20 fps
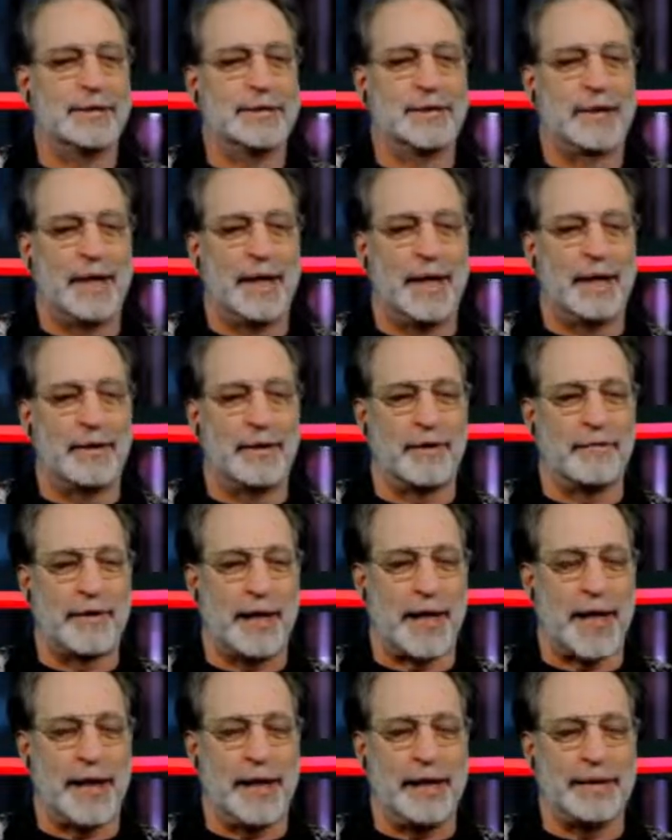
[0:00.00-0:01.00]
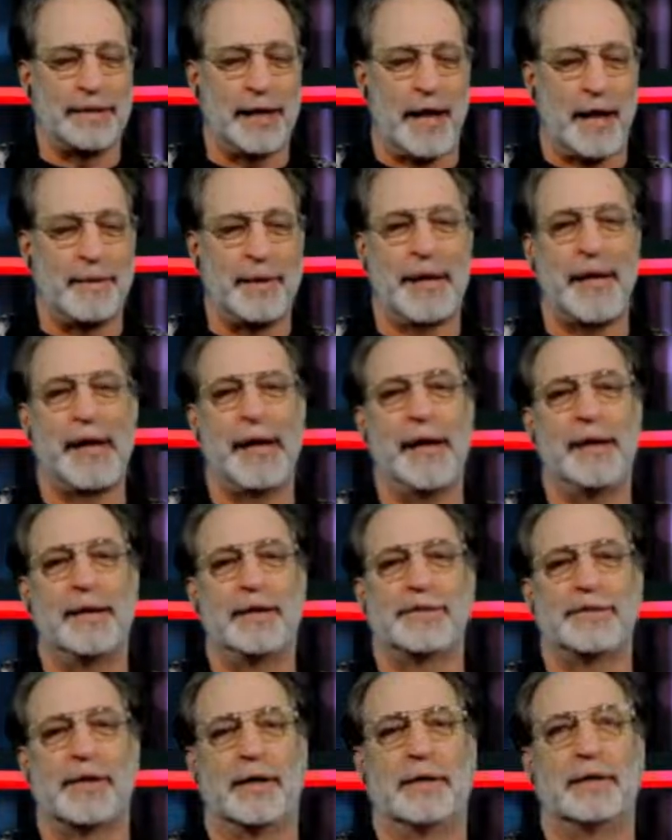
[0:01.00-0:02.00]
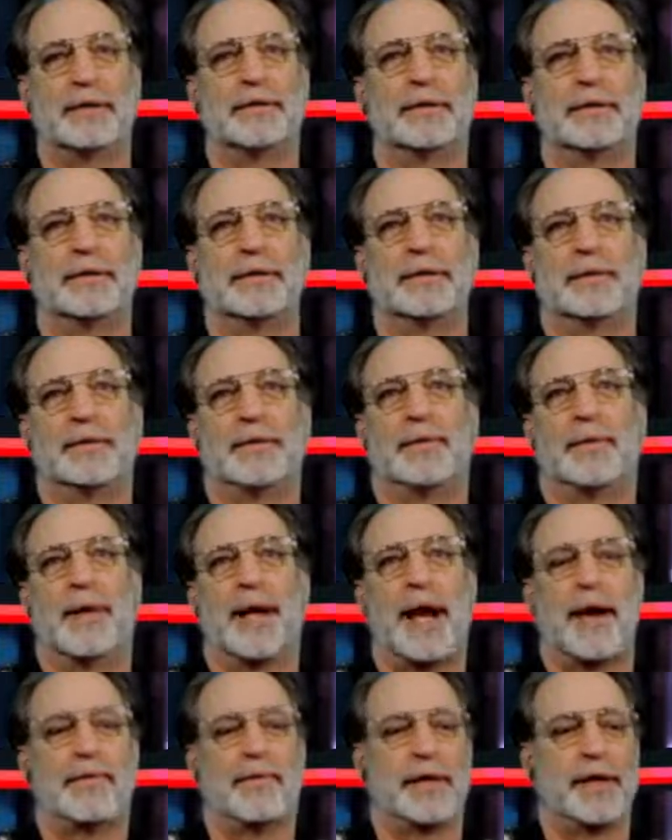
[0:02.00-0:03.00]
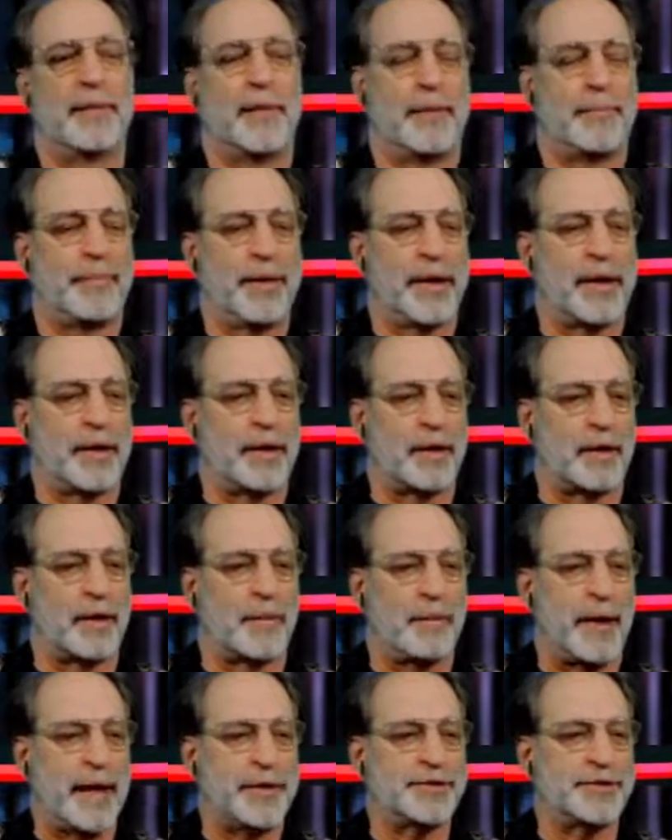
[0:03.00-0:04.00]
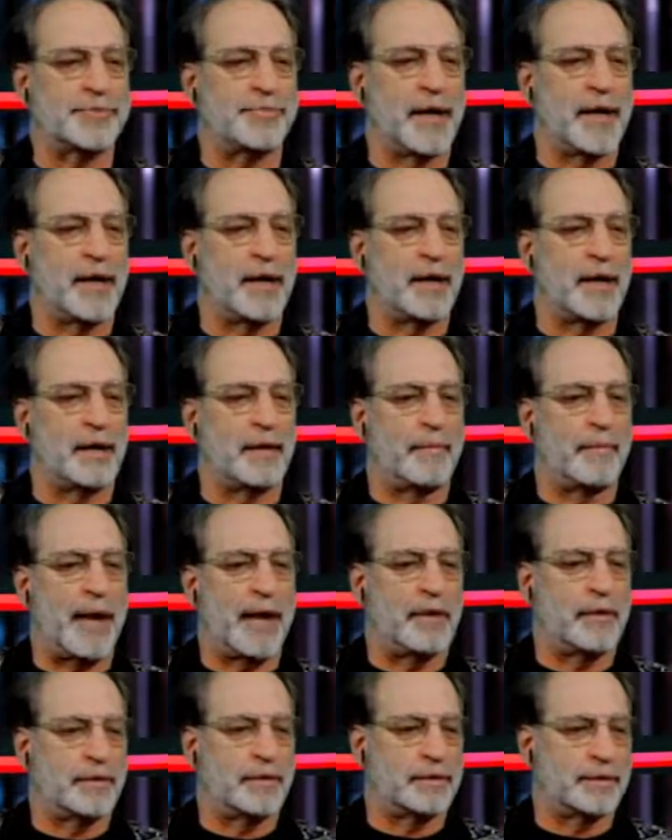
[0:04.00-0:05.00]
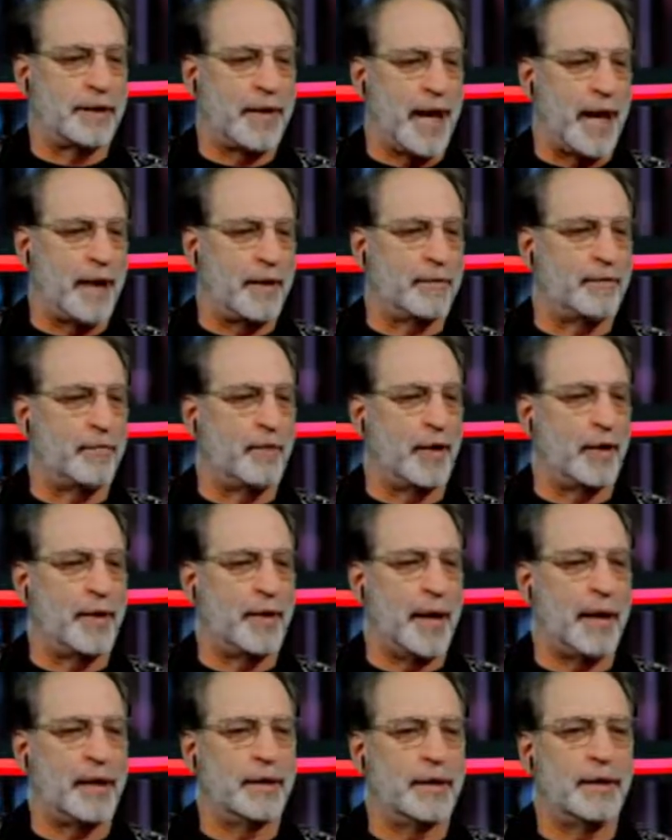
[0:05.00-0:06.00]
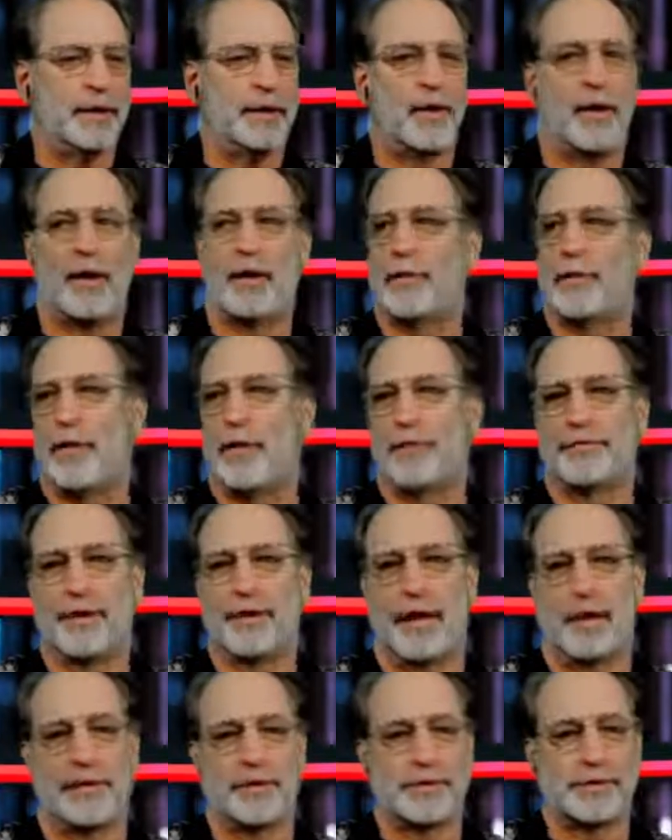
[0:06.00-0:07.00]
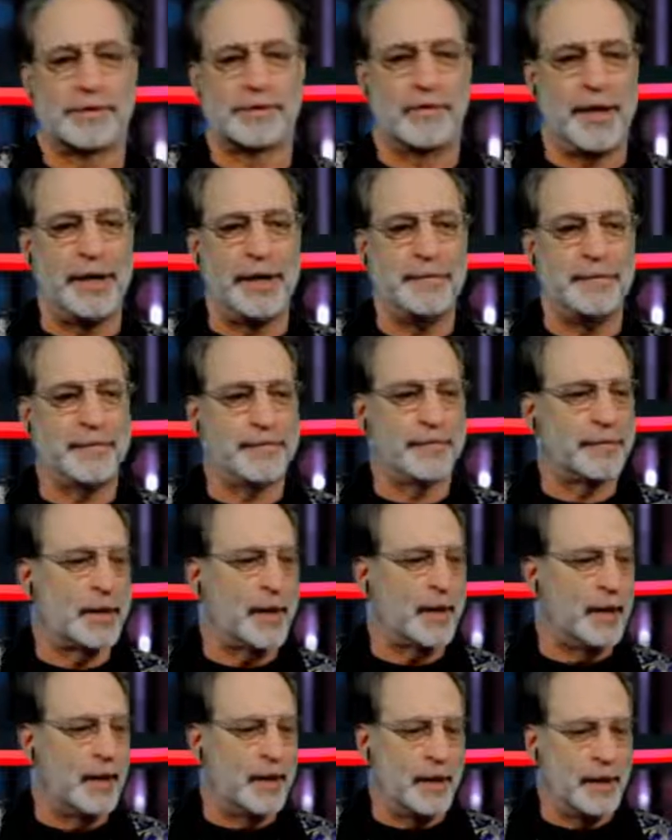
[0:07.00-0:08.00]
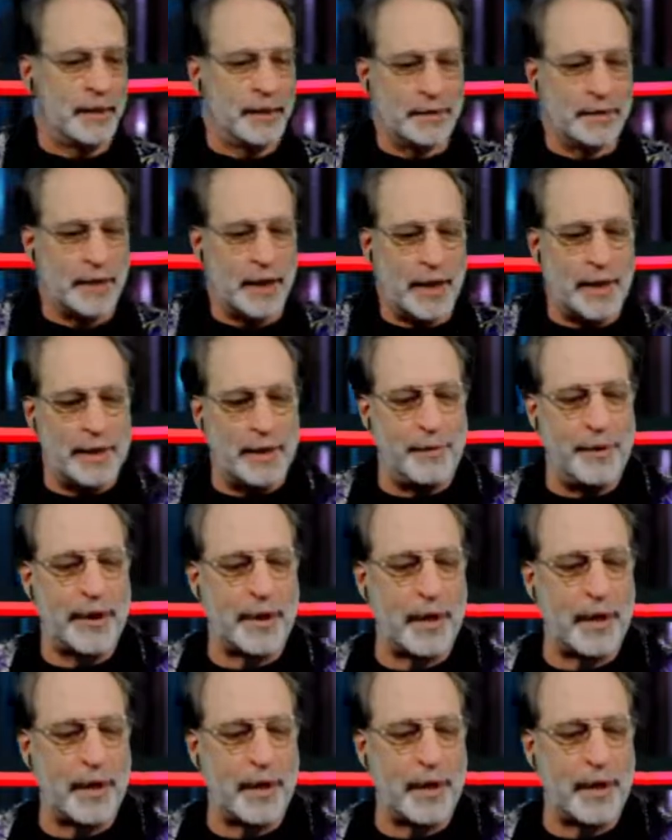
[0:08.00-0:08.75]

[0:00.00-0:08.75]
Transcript: don't know if I got any time to get in, so whatever. You want to bring in another mic? Just bring in another mic real quick off the other screen. And there we go.